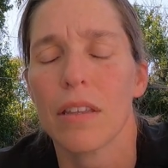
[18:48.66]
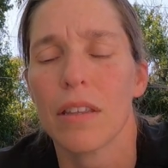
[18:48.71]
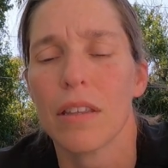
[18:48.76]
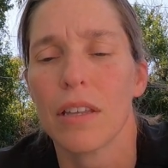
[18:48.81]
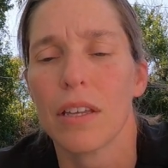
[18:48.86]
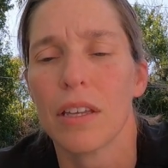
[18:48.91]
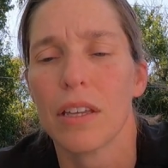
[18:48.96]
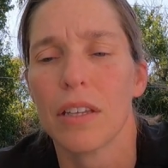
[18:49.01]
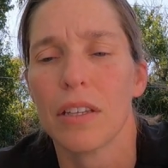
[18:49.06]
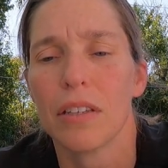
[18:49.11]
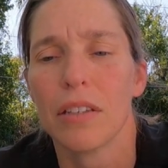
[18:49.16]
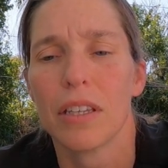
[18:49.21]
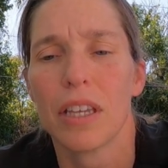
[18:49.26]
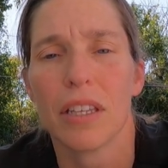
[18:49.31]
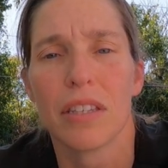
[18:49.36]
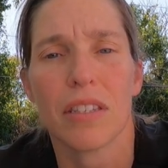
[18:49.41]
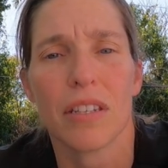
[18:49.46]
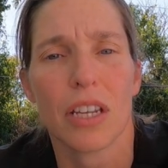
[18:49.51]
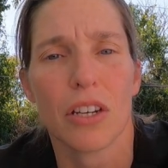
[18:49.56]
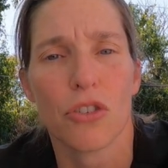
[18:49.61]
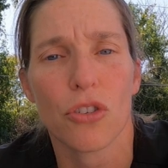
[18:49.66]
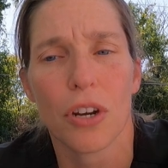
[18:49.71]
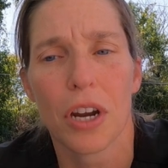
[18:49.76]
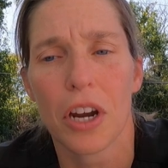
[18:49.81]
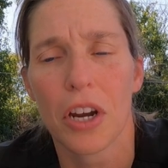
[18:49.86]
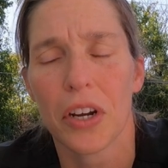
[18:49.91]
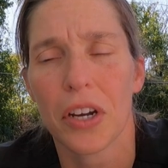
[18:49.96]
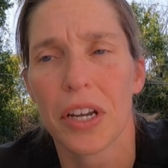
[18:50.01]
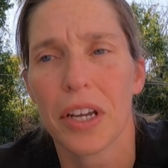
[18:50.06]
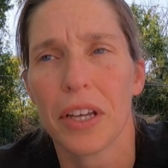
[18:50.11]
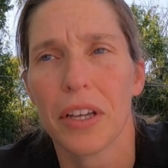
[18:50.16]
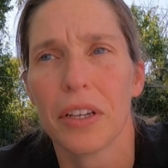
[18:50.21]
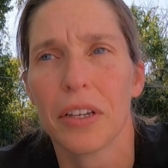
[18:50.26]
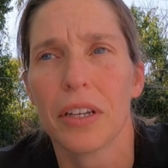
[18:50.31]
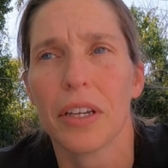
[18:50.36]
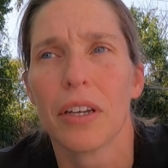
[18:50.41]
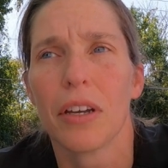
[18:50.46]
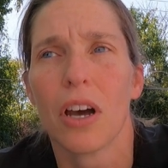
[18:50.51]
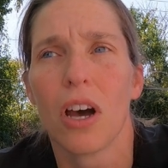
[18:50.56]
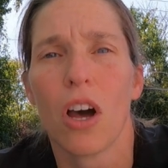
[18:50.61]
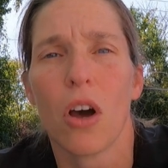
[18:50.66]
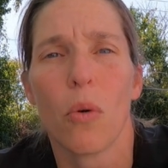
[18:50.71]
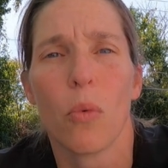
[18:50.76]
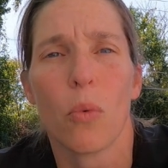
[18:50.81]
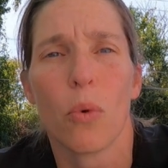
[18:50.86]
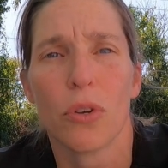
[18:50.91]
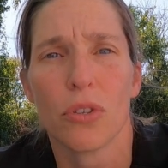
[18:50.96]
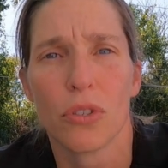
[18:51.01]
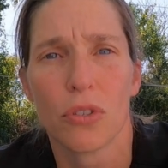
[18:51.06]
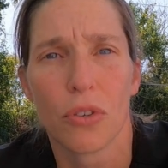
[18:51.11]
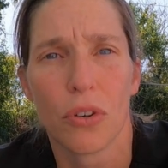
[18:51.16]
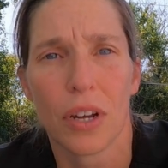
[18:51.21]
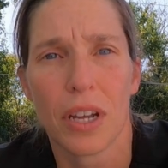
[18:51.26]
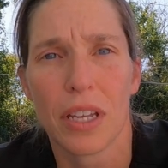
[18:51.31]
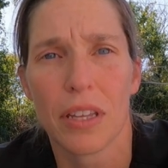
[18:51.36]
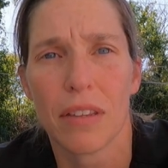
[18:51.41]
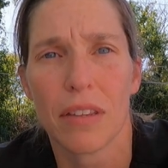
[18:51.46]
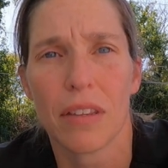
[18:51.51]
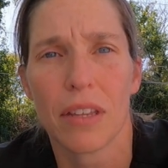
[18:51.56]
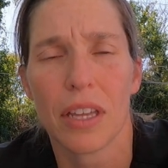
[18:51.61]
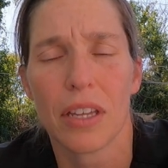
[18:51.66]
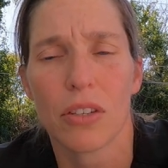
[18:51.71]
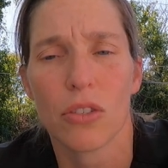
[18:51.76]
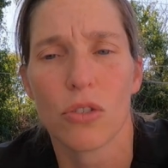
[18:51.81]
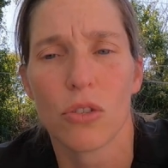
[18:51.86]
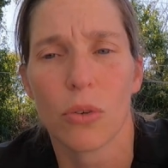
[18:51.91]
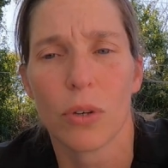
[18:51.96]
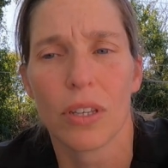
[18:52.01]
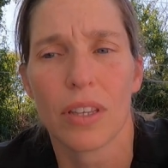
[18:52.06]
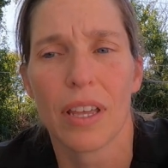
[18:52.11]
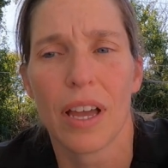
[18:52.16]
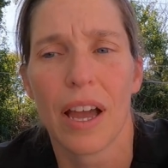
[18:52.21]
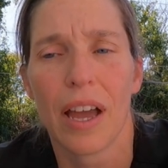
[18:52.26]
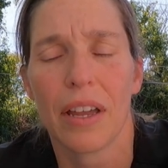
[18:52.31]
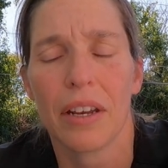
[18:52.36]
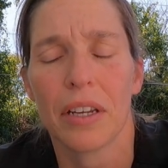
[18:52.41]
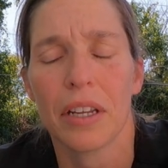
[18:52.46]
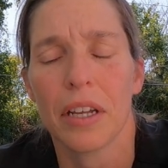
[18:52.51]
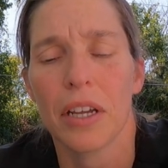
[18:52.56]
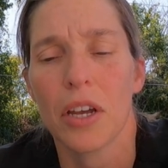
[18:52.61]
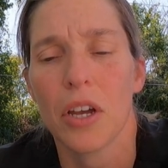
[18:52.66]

The kids' nature area was great. They enjoyed that.